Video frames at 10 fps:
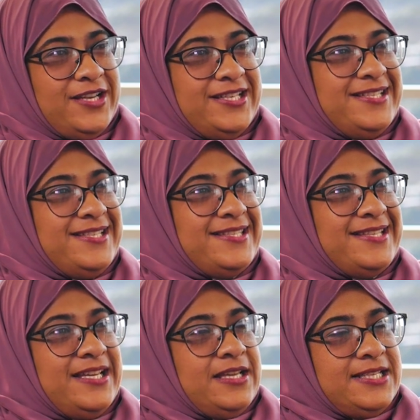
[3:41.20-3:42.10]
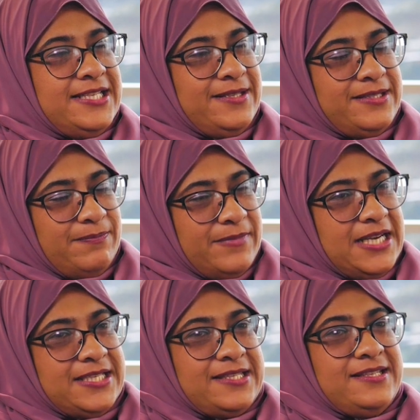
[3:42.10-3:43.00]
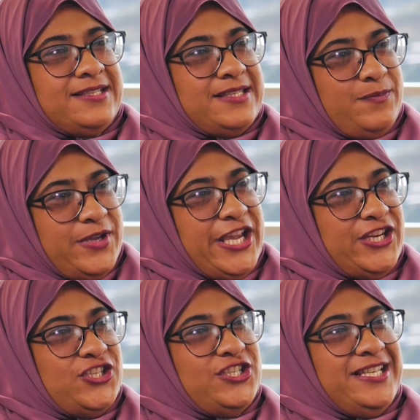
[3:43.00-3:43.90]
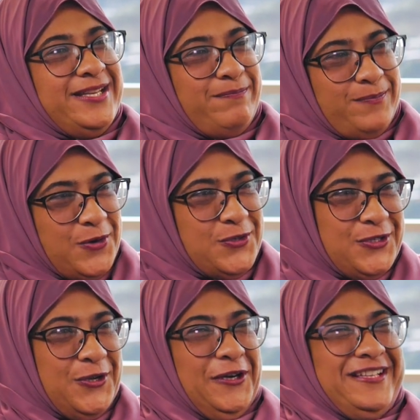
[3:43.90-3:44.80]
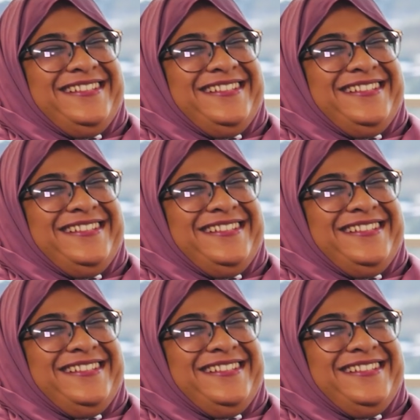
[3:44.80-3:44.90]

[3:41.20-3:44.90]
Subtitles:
Honors, did master's, PhD, postdoc.